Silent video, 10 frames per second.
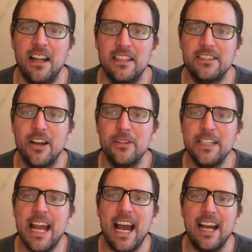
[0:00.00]
So
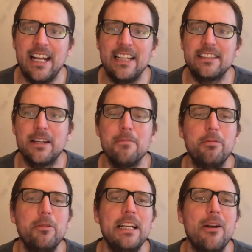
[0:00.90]
yeah, it's
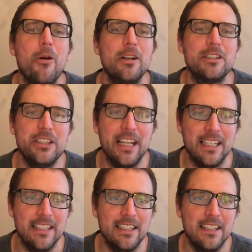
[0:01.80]
complete horseshit,
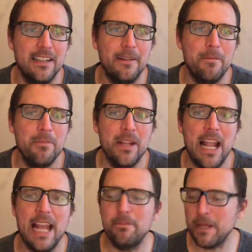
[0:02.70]

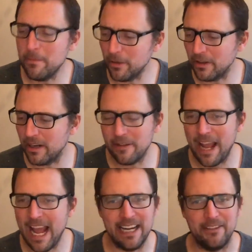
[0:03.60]
and people are, have
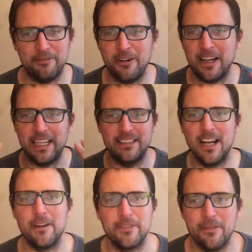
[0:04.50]
had it fucking
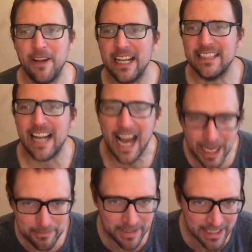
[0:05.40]
enough. The fact that
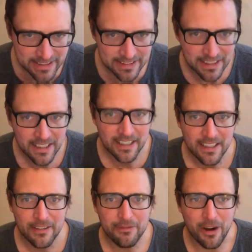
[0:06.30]
I'm this
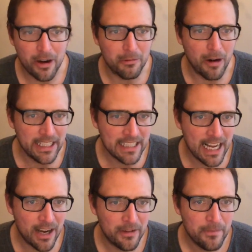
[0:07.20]
far right
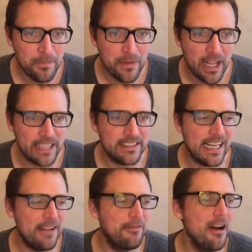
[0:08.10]
now as
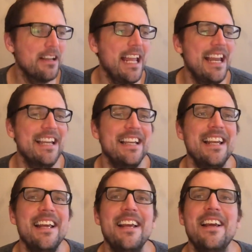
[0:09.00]
a fucking
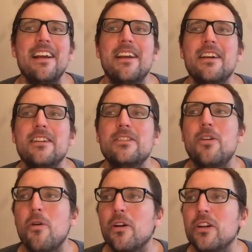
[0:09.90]

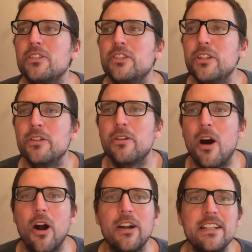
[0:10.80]
quarter Jew
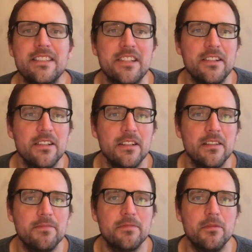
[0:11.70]
artist
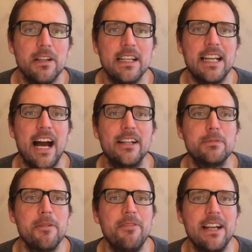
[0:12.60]
with a college
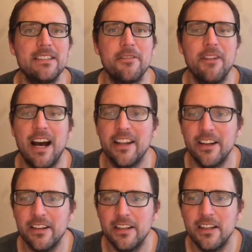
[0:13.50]
professor
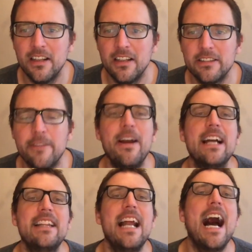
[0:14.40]
father, the
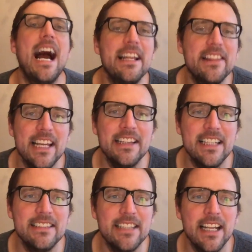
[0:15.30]
fact that I think
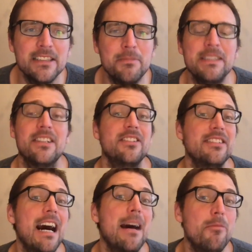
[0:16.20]
these things means a
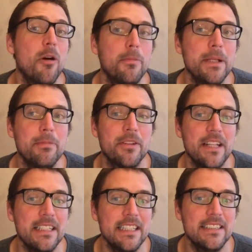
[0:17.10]
lot more people
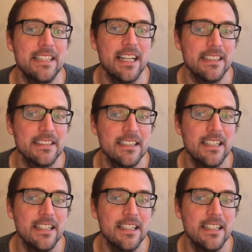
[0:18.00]
think these things.